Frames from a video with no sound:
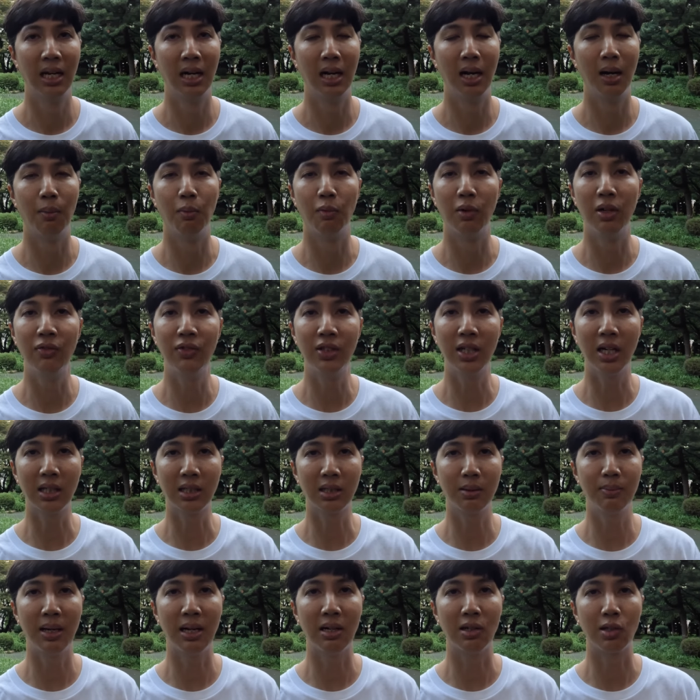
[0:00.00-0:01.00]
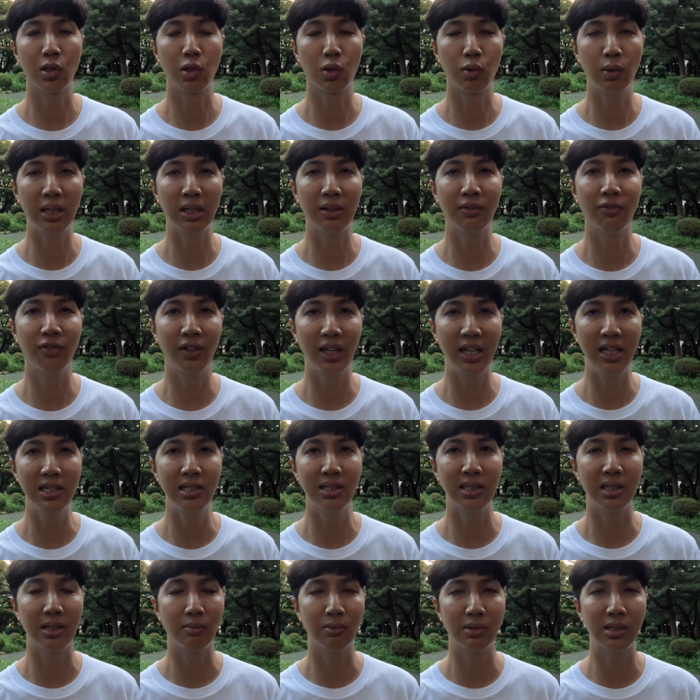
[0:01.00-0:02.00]
um, we've talked about
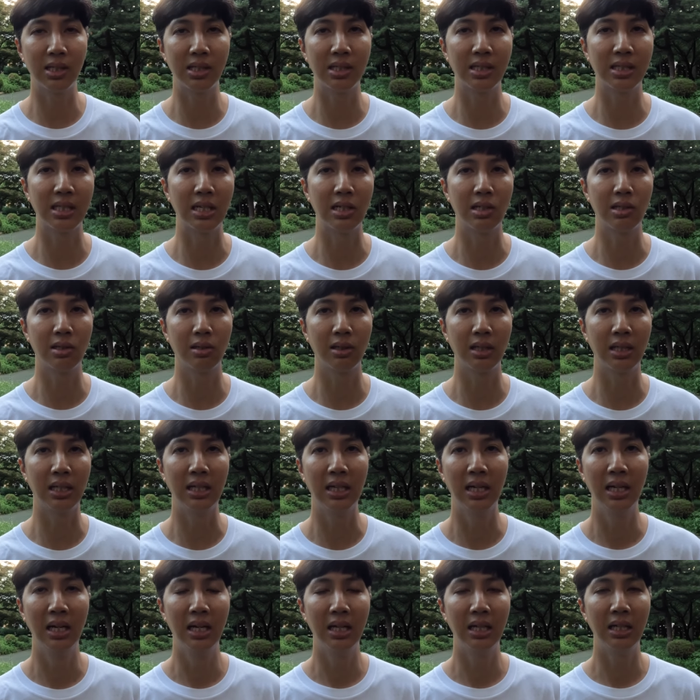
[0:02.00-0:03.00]
shrinkflation, which is essentially,